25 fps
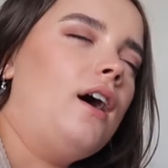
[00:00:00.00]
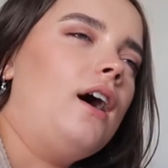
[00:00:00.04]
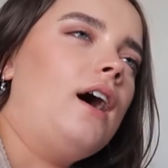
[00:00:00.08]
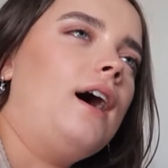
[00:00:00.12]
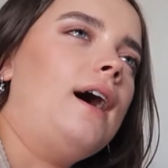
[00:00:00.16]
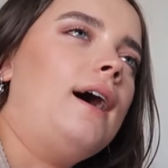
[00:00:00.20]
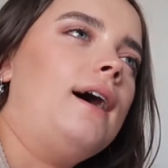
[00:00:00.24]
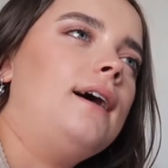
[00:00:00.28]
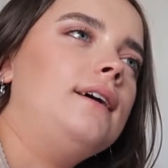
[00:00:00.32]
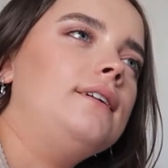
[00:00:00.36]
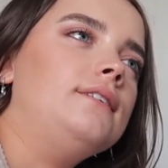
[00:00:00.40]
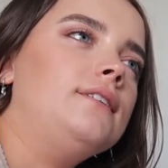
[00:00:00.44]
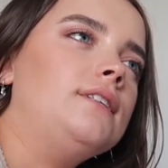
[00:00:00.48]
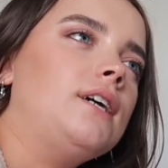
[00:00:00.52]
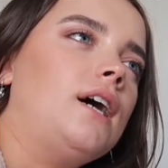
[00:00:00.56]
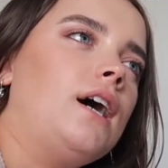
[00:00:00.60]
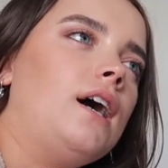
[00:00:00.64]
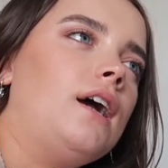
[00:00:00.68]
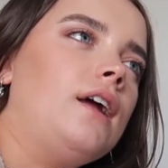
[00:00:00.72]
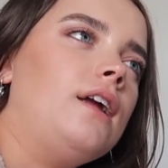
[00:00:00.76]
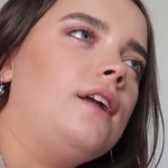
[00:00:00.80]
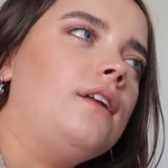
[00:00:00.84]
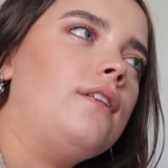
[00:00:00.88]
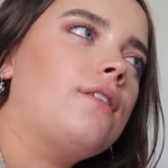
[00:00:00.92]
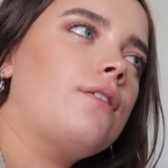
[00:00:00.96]
and
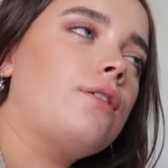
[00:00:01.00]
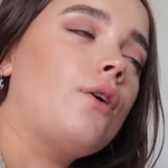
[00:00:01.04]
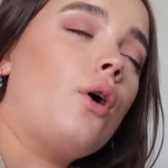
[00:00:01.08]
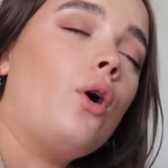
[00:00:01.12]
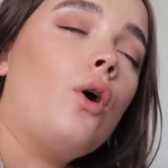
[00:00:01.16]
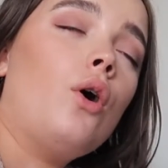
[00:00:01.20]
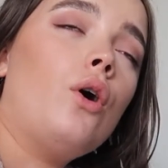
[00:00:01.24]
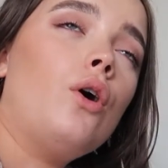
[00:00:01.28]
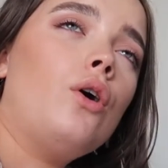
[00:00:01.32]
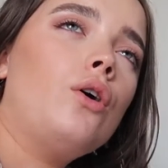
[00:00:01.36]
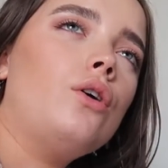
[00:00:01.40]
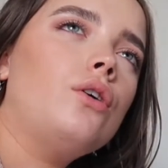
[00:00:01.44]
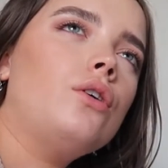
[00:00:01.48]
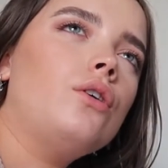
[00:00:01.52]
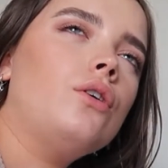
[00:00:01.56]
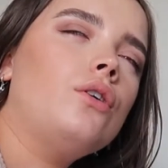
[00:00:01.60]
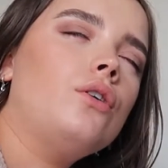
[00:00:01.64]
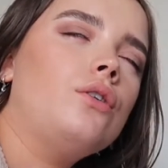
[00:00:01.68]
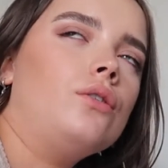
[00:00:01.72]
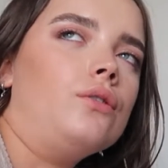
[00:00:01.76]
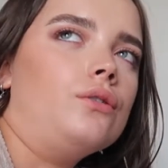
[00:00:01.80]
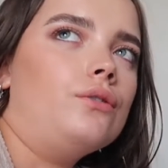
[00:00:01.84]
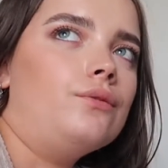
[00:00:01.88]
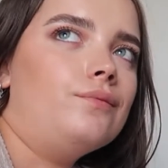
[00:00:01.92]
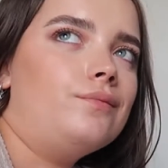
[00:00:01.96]
I thought,
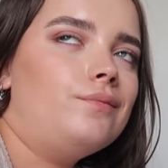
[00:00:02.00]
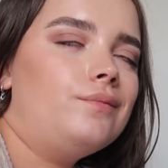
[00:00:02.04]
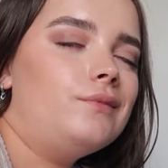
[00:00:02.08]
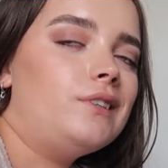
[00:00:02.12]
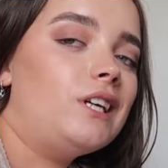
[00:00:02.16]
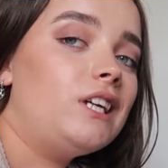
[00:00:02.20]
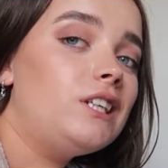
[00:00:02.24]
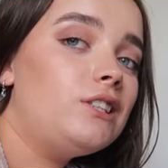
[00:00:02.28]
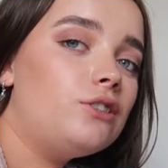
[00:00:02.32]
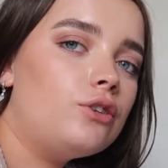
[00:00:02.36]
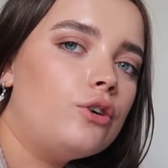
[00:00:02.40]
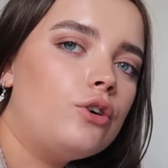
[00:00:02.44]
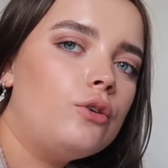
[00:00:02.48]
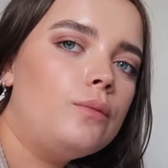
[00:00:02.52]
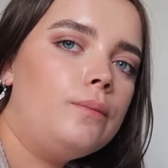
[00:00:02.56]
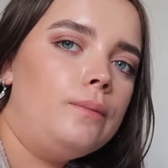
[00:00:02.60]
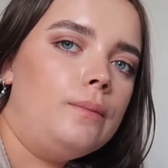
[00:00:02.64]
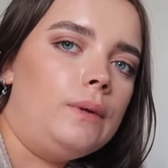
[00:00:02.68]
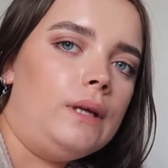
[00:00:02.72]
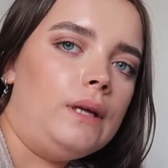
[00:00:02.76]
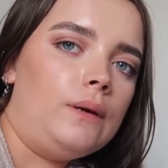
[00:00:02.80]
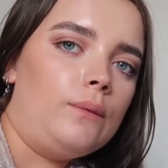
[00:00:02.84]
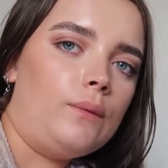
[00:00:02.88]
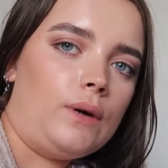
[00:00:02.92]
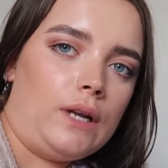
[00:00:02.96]
oh, they told
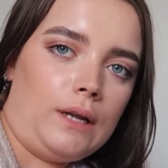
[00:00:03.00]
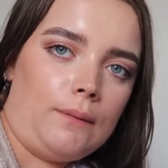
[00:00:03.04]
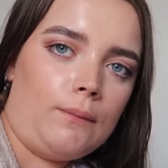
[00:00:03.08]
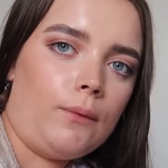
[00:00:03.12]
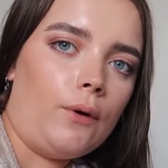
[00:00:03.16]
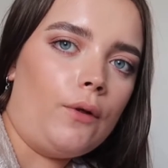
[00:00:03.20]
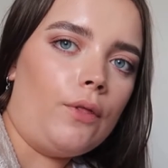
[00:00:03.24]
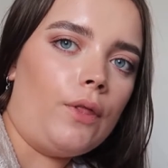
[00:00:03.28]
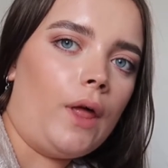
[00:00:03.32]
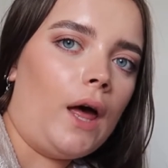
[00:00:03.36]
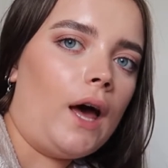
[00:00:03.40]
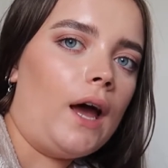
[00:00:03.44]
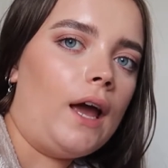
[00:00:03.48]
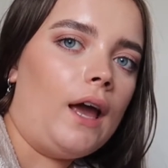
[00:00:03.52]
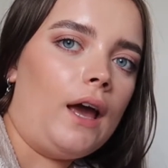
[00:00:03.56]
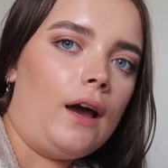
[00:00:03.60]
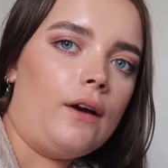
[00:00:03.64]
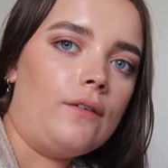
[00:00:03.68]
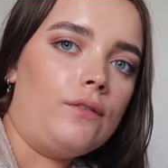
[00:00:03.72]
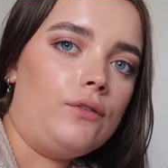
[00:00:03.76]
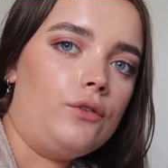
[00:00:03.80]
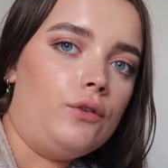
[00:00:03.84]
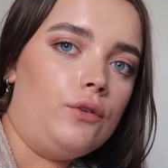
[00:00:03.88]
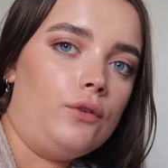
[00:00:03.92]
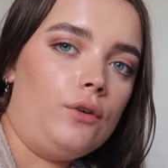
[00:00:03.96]
me when I'm on that I
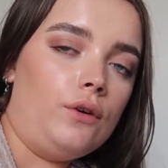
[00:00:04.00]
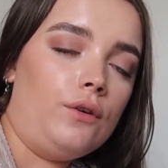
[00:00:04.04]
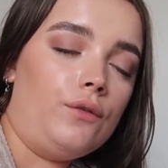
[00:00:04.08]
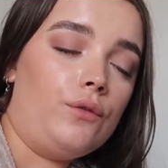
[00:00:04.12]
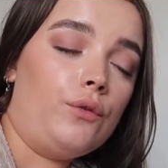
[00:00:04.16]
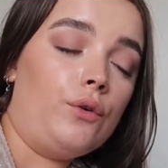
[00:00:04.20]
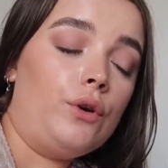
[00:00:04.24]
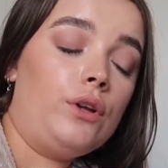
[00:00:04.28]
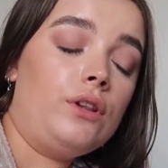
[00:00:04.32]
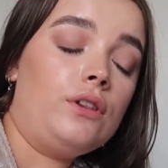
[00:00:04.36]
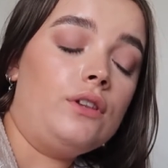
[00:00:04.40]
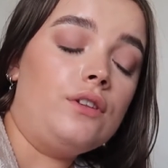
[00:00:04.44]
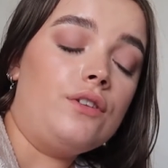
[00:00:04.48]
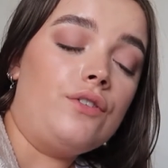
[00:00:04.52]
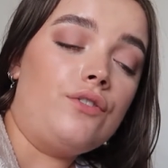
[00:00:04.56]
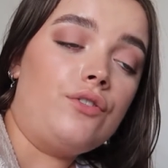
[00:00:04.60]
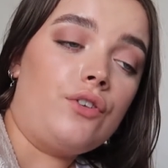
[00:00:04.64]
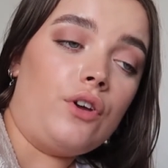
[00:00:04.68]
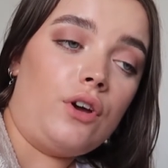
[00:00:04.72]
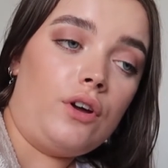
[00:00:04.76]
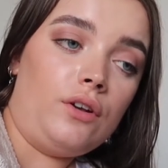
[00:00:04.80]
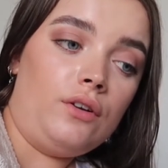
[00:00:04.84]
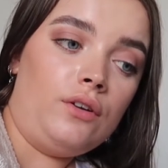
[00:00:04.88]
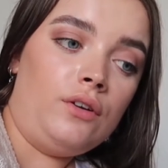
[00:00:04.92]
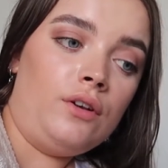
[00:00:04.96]
have to avoid the
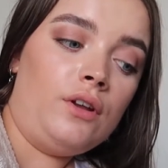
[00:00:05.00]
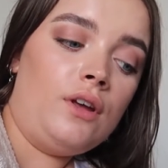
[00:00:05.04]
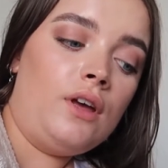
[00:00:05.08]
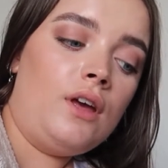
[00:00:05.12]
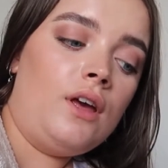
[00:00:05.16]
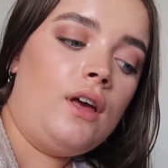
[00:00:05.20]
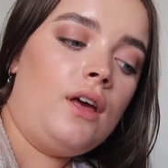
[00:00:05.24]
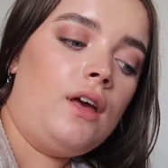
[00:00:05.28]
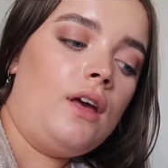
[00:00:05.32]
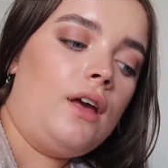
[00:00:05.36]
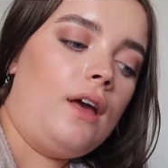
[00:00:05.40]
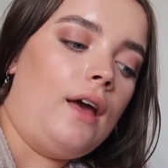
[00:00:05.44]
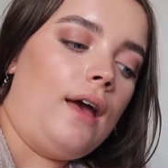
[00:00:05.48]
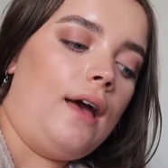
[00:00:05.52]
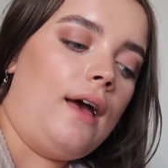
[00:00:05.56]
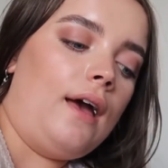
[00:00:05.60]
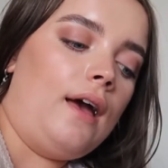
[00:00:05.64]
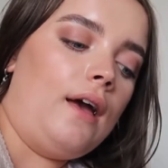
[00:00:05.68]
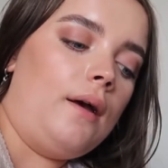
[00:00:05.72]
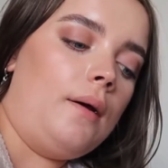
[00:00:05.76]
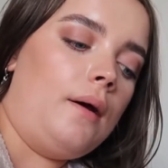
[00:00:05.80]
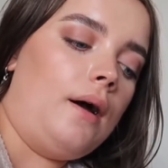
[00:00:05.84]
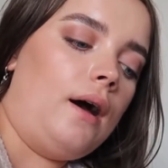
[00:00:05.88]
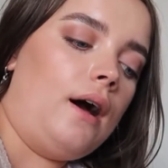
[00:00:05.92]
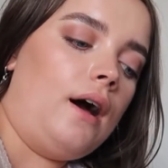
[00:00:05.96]
sun,
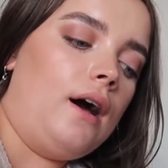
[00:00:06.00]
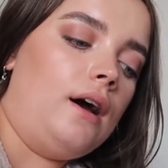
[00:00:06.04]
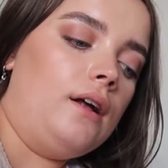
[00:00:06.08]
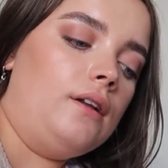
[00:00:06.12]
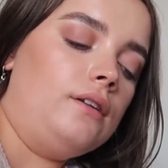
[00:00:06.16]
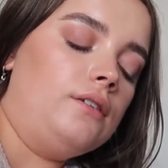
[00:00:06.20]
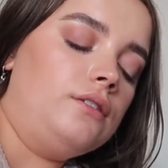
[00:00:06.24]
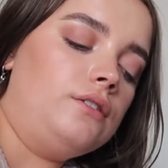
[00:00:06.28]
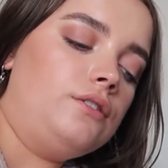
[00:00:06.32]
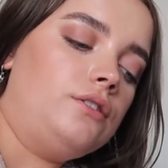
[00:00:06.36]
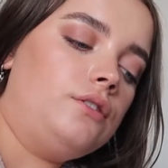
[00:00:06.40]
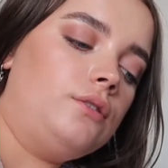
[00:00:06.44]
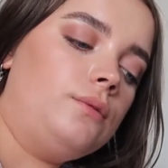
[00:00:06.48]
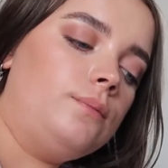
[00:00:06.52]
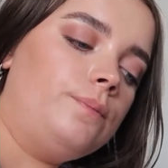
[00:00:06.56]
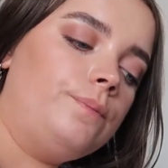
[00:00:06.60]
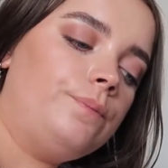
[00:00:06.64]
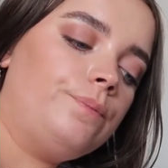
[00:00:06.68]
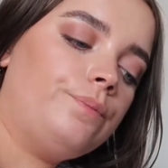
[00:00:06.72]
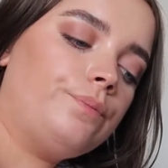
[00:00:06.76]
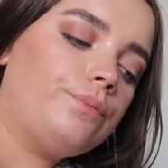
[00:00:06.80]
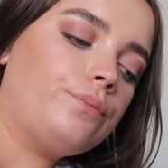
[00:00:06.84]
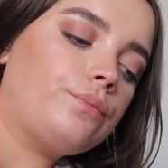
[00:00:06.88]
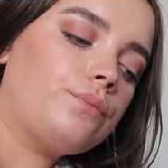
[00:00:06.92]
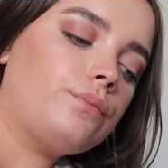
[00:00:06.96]
and
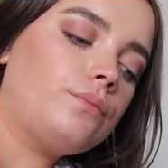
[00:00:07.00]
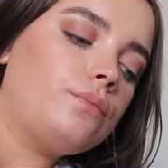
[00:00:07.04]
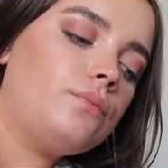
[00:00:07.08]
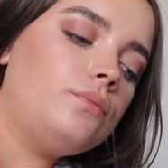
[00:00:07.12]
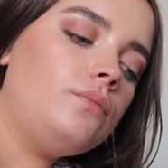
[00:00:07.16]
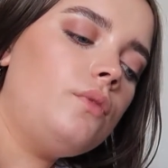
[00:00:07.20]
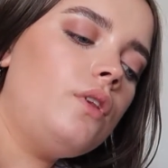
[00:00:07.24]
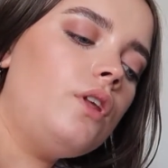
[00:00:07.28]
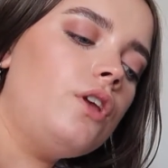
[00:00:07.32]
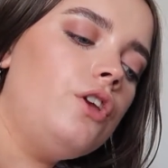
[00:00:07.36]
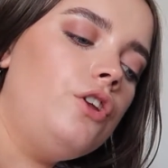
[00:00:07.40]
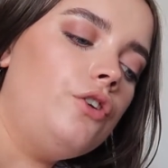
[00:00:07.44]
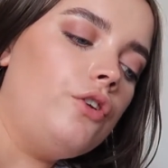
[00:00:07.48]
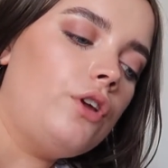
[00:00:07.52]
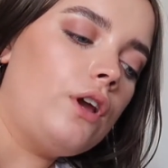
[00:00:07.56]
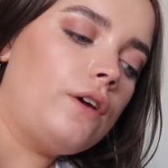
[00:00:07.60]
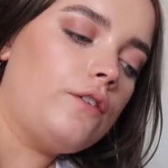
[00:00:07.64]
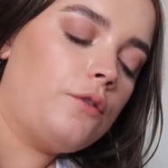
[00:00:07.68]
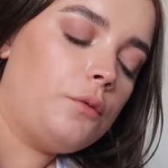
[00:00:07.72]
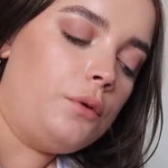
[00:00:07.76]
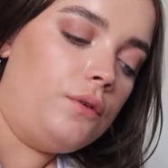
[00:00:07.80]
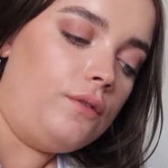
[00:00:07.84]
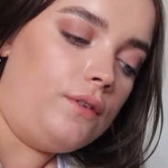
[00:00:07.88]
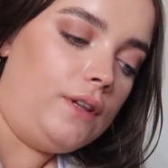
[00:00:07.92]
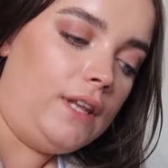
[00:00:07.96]
you know, you have
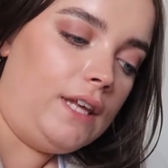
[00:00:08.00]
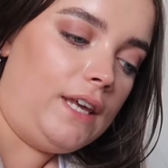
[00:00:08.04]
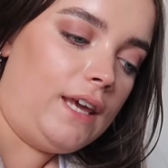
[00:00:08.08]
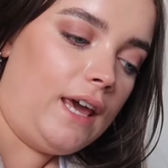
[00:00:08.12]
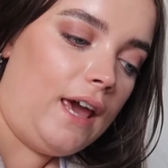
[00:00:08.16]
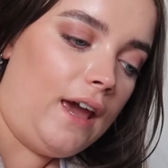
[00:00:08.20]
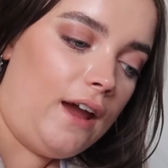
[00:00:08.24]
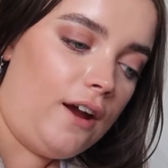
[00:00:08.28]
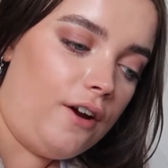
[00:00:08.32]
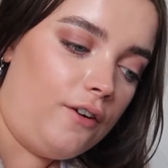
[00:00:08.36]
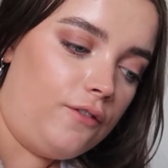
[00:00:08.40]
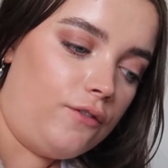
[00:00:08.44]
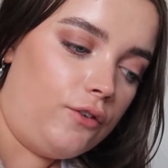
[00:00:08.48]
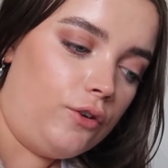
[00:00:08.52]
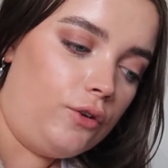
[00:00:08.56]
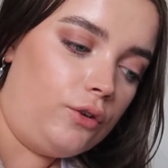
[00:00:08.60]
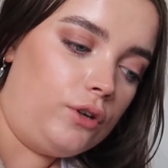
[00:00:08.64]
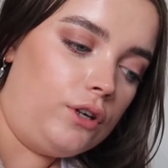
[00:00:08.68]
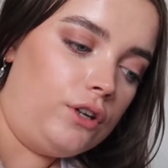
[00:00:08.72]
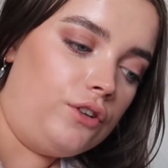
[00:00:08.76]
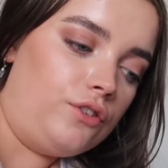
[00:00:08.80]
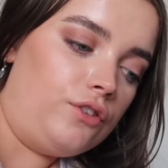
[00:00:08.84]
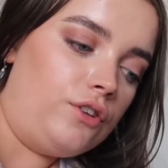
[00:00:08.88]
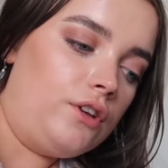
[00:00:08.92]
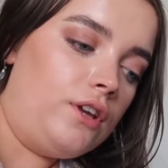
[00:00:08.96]
to be really careful
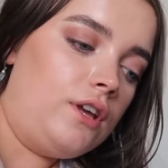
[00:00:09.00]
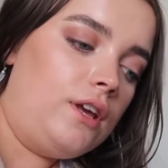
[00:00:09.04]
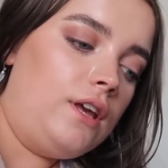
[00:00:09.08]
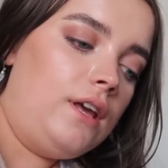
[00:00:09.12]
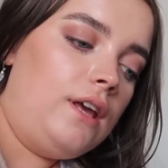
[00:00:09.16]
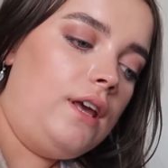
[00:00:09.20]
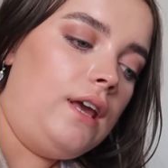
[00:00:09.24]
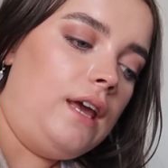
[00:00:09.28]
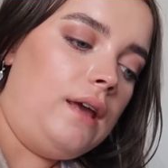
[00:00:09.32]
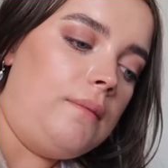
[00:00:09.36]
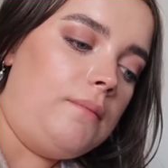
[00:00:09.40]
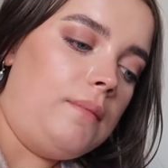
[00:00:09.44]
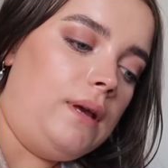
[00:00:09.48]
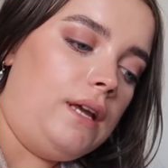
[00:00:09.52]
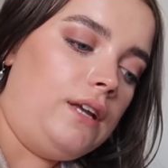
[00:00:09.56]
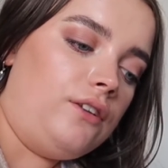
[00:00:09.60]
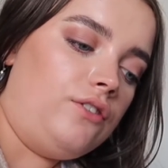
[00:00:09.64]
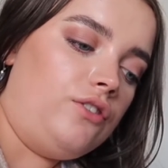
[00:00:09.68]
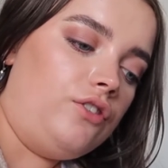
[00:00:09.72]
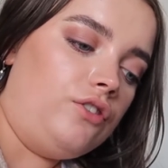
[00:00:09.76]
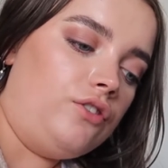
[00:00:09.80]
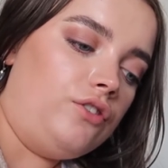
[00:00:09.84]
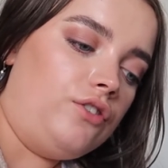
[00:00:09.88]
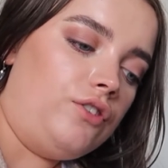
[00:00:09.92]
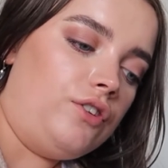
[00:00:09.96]
because it
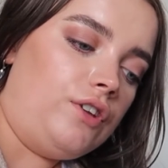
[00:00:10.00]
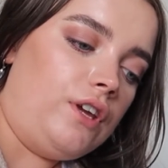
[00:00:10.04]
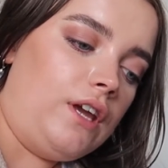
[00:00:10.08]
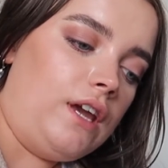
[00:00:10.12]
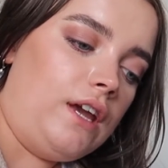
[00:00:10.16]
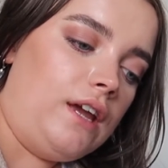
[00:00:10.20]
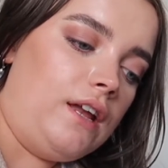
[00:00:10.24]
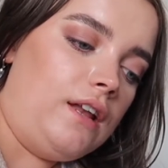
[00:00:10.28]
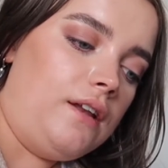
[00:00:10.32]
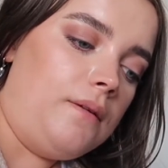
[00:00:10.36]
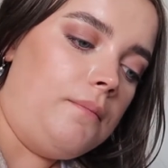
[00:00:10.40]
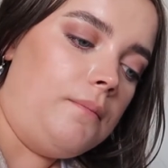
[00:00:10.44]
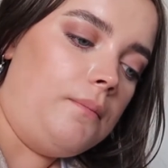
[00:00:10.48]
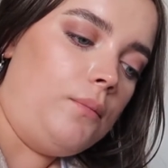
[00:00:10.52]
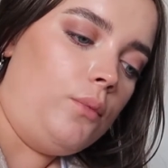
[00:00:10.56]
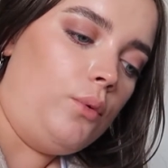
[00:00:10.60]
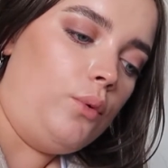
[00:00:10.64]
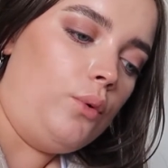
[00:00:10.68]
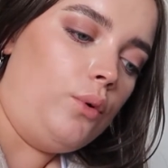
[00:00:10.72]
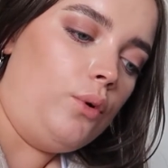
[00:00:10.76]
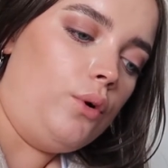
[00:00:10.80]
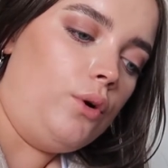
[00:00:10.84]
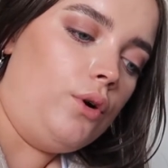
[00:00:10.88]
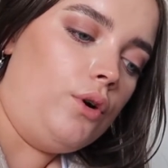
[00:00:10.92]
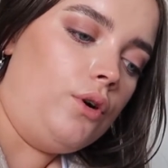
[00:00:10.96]
makes your skin
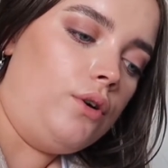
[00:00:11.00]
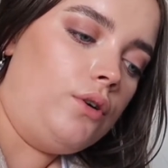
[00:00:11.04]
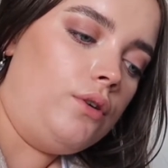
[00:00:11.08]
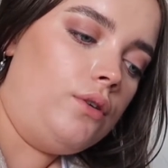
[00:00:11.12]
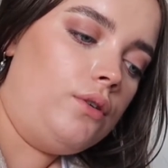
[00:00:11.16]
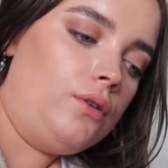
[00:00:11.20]
more